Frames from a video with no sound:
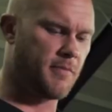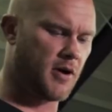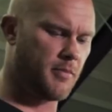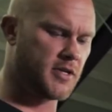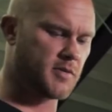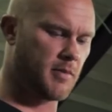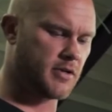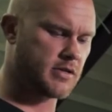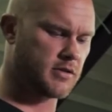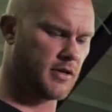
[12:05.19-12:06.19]
problem is my
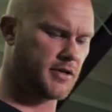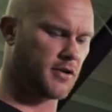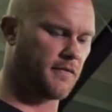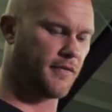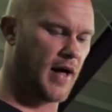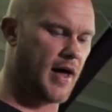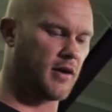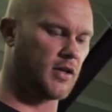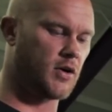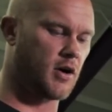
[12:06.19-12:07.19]
muscles look so flat
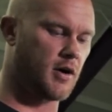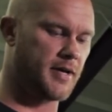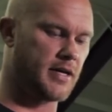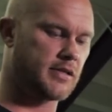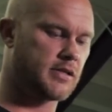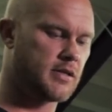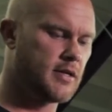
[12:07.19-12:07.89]
on low carb days.